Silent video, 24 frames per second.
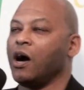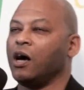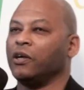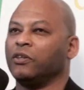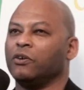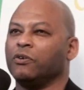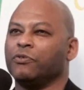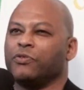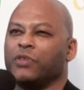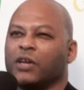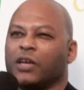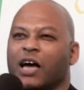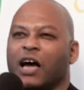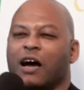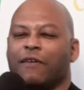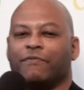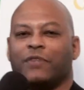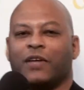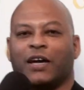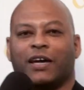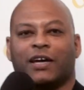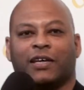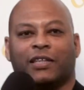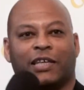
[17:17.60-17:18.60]
I don't think have
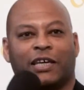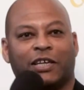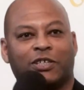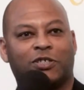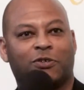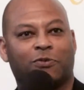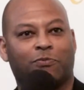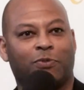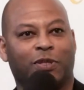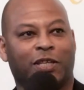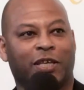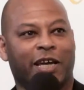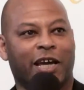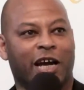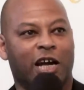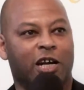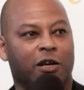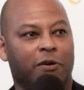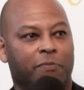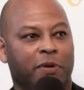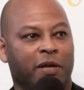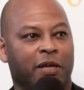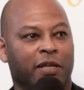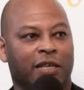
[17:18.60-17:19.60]
that connection with the
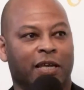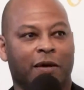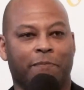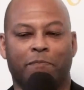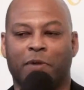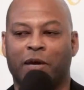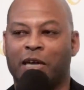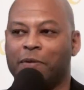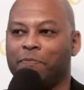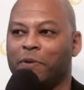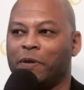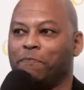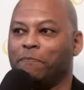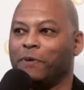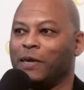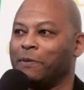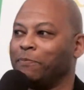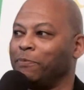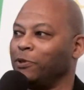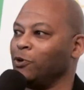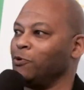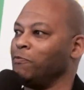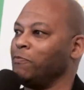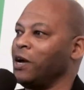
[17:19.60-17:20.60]
Caribbean that maybe
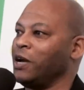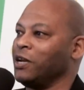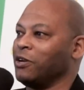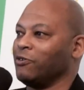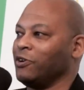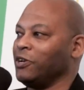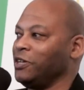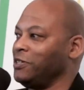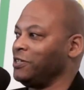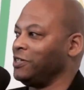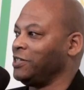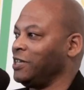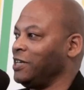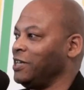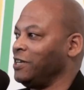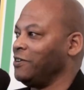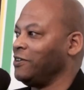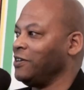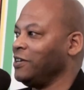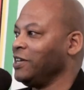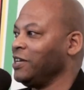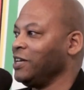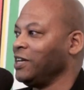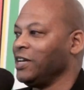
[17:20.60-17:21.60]
people who migrated
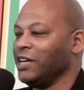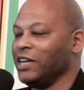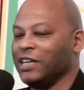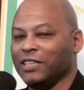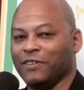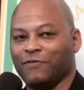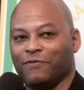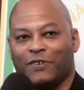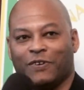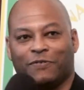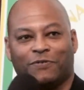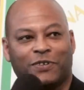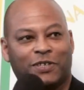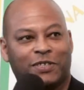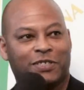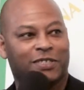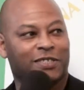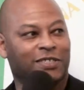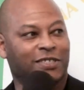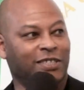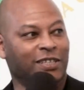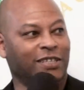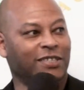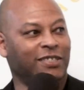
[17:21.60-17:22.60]
here in the 50s
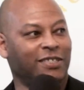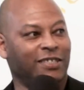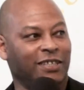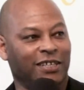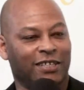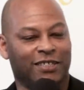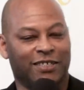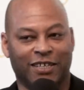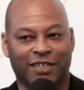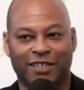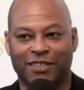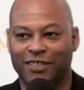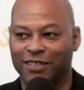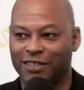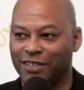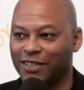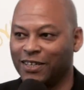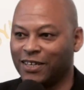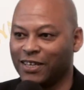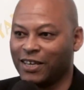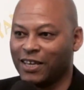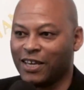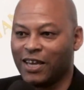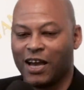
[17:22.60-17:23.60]
and 60s did,
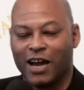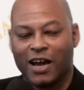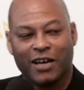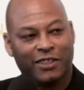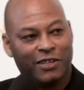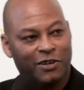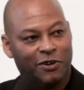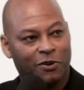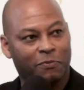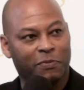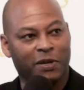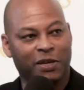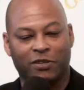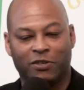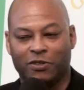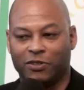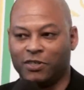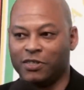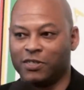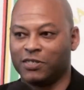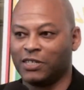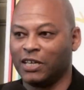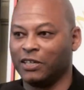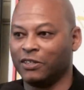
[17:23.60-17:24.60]
and their immediate
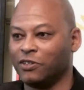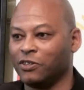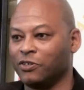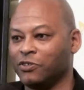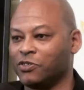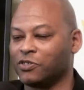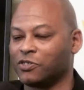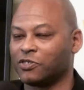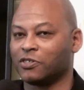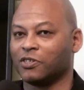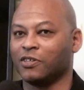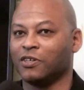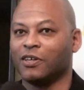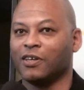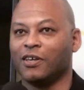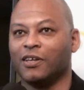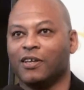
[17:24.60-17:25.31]
descendants.